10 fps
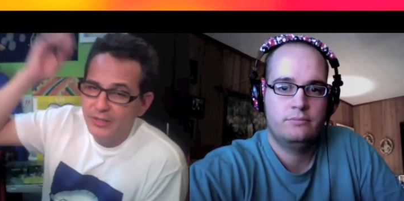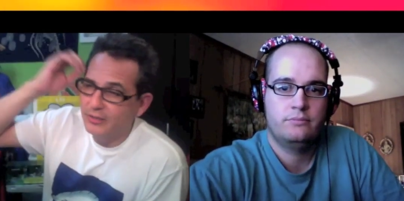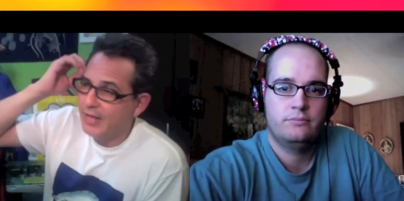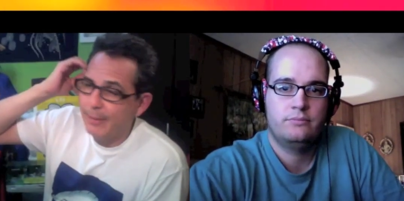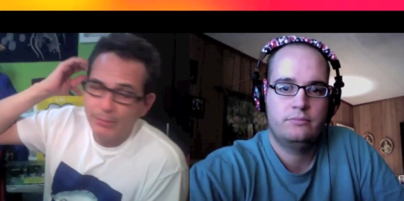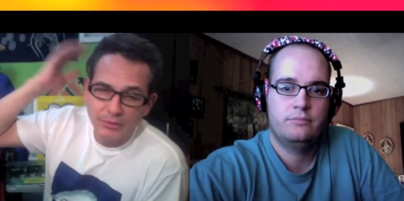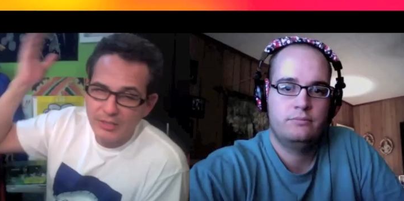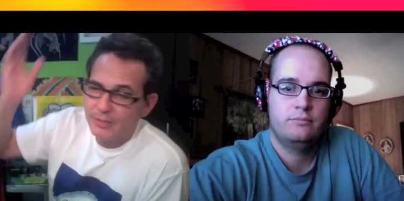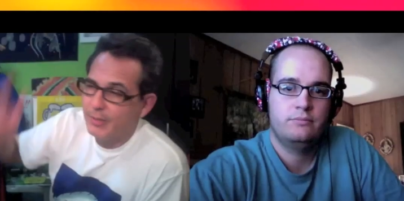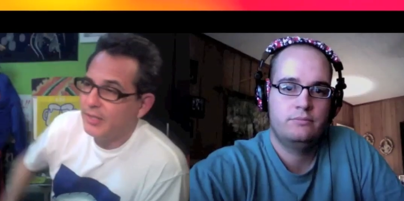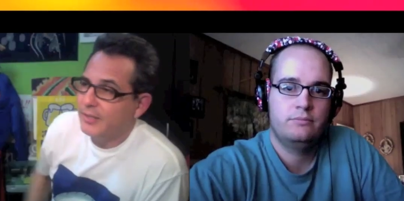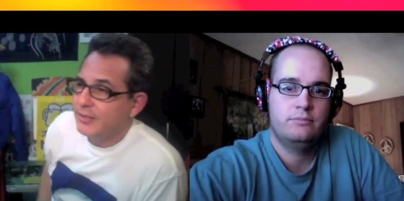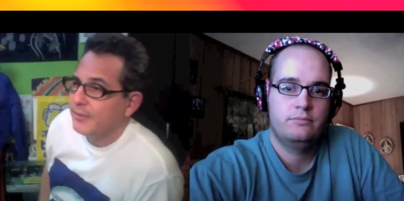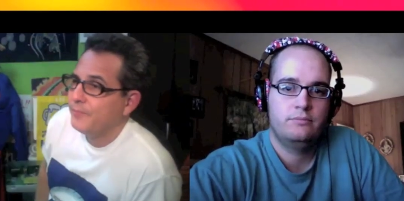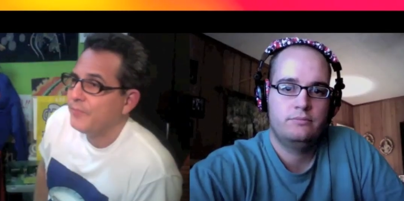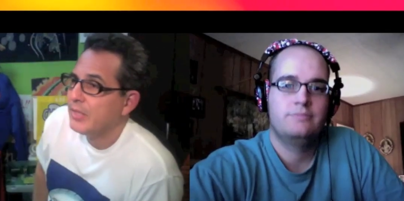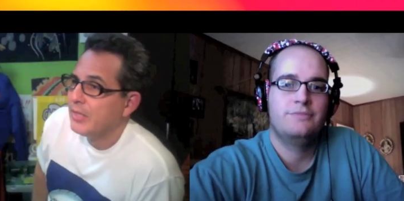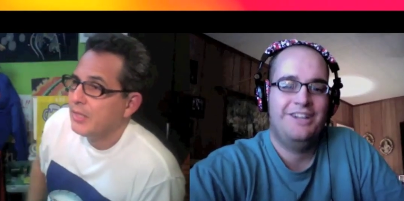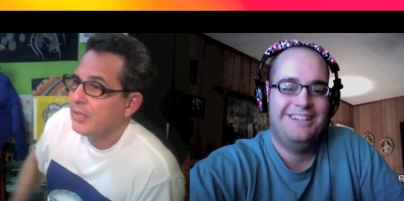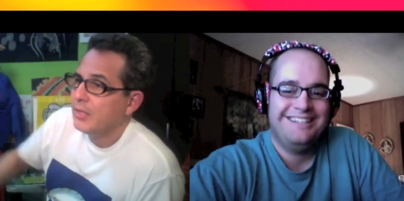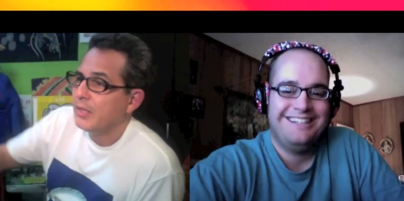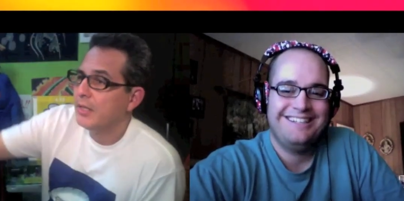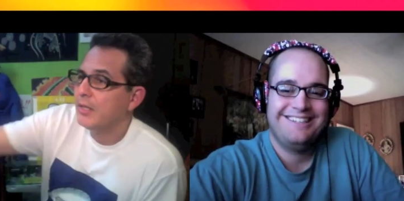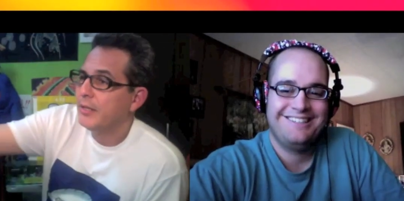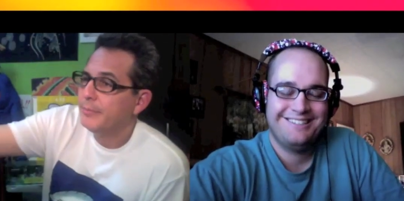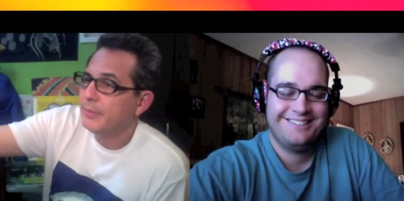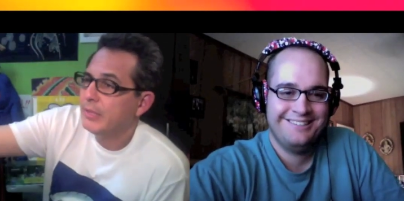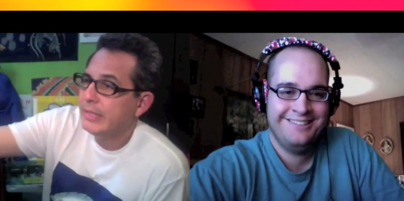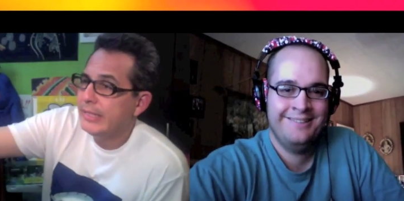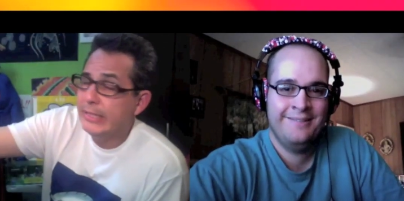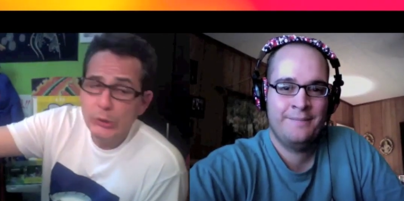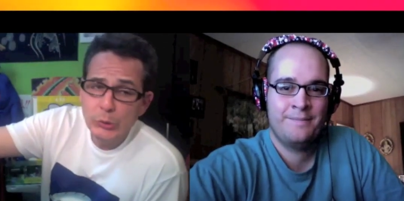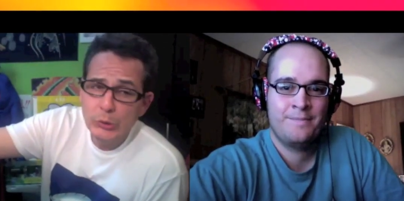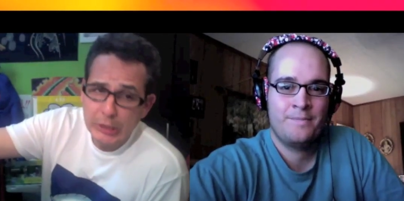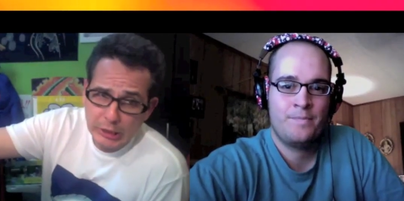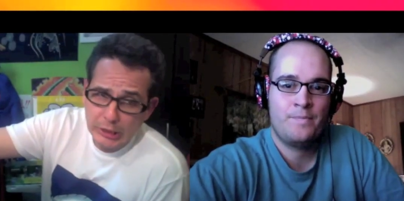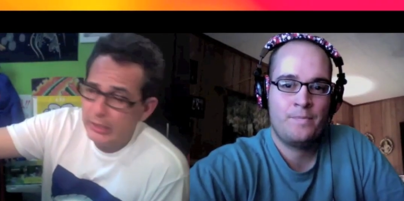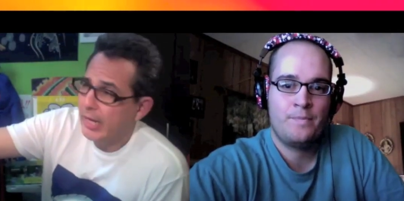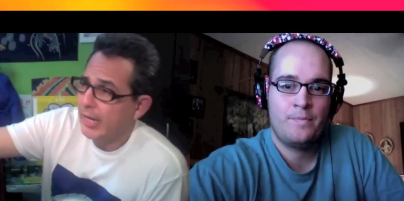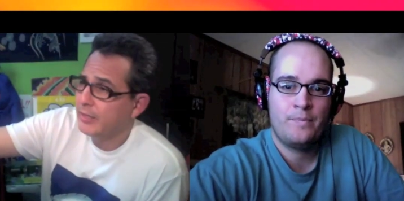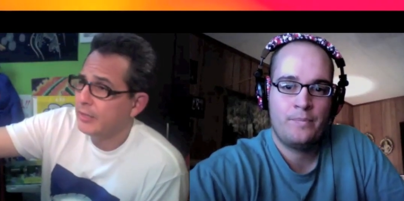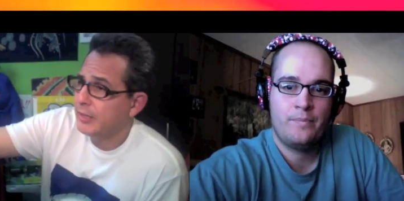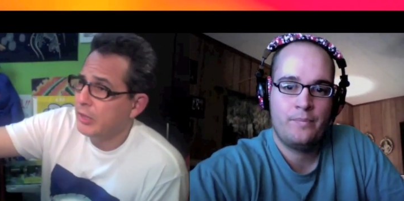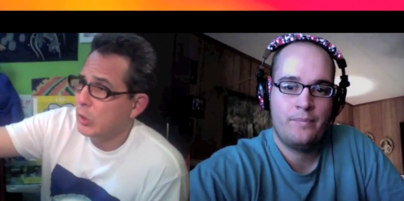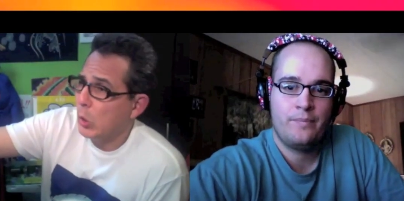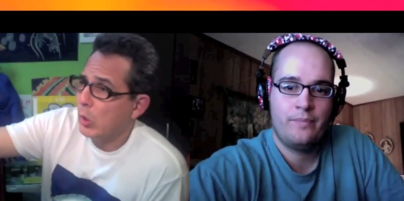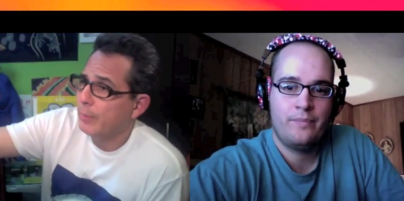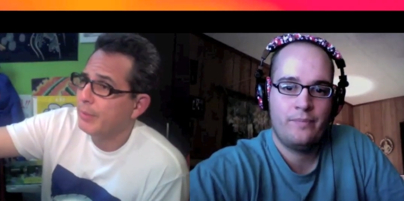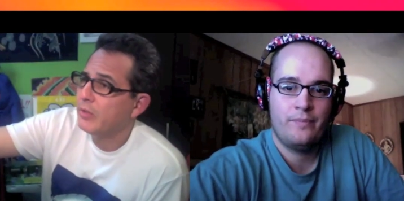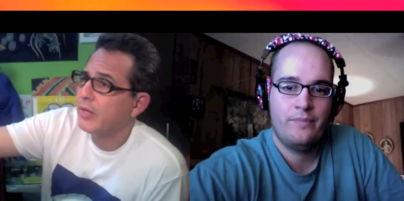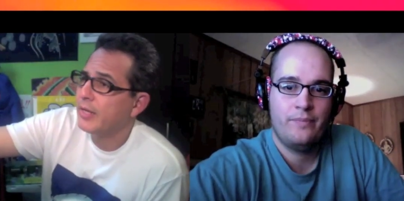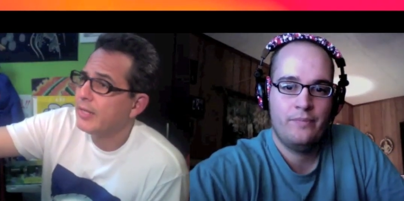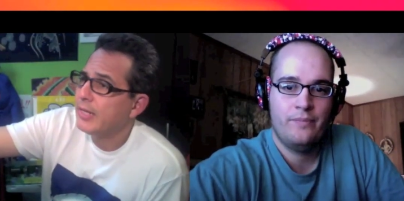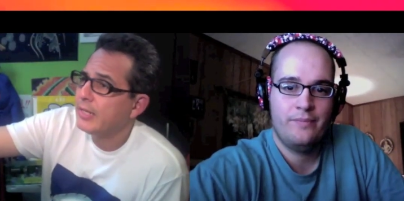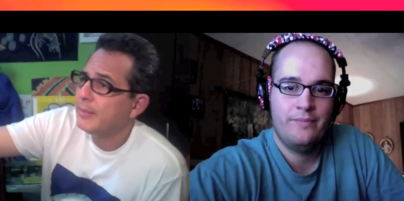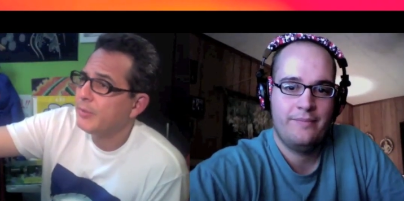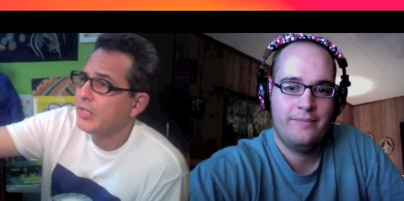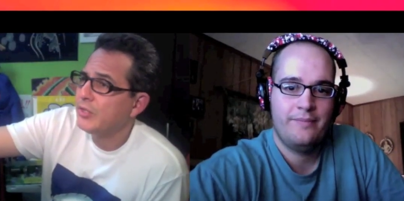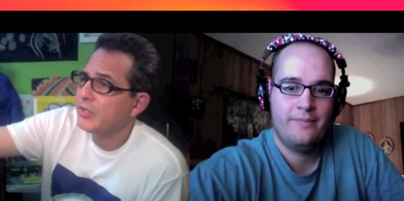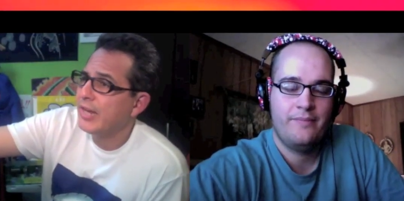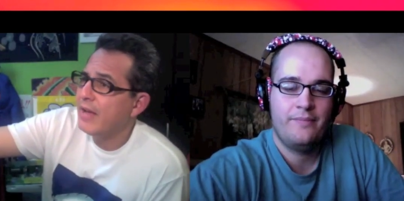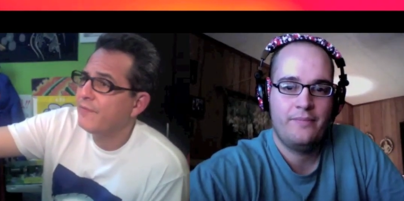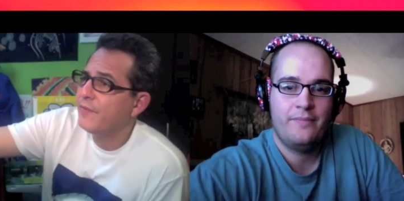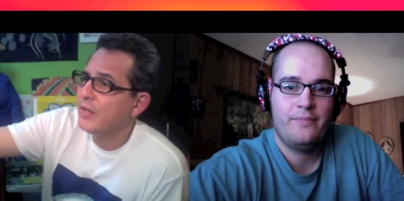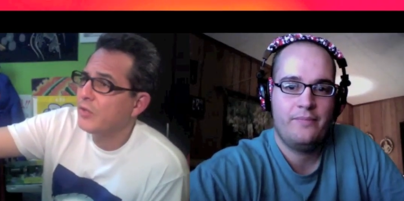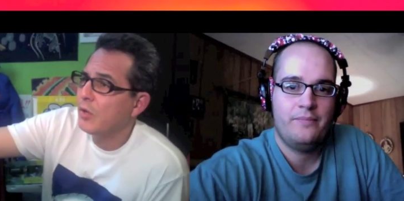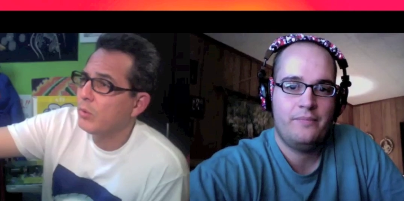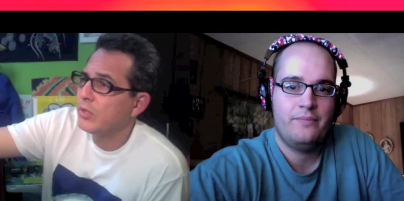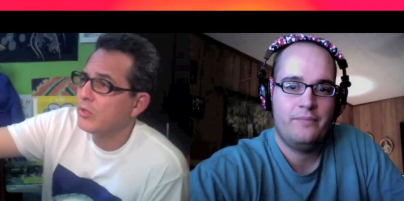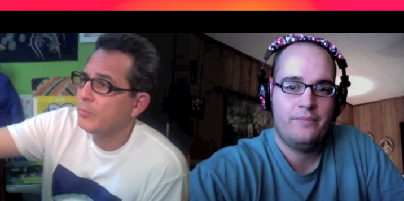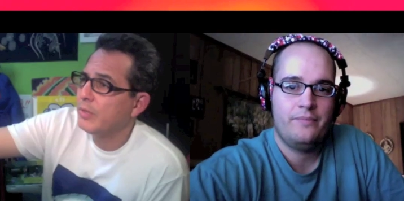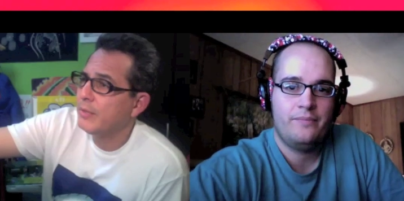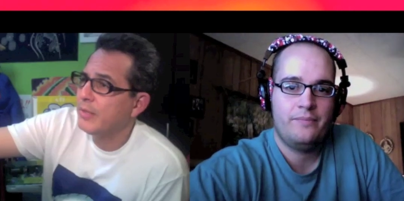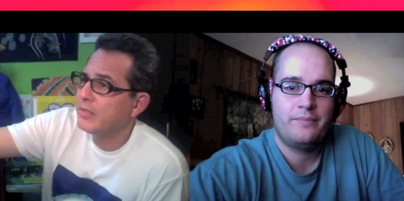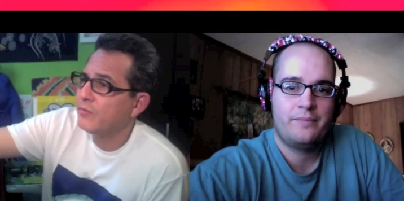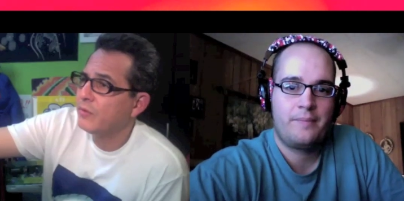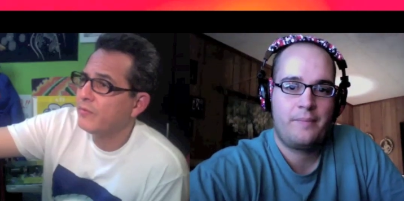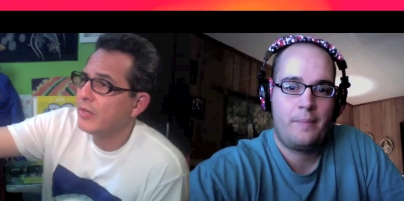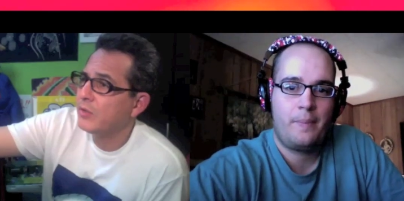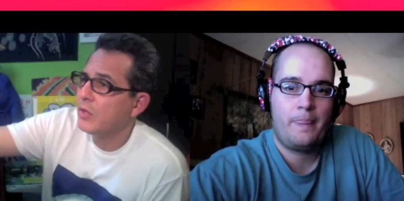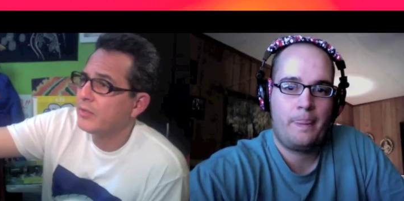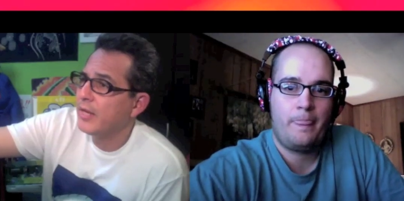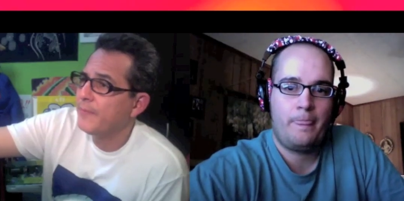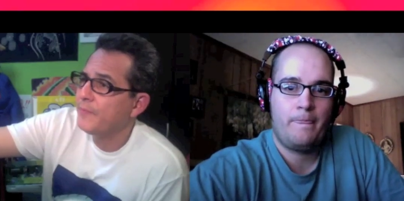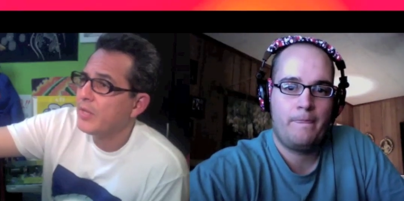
Speaker 1: and apple. That's about it. So um, inu, ki, and ringo. But okay, number six, you said have fun. All work and no play makes for a very long day.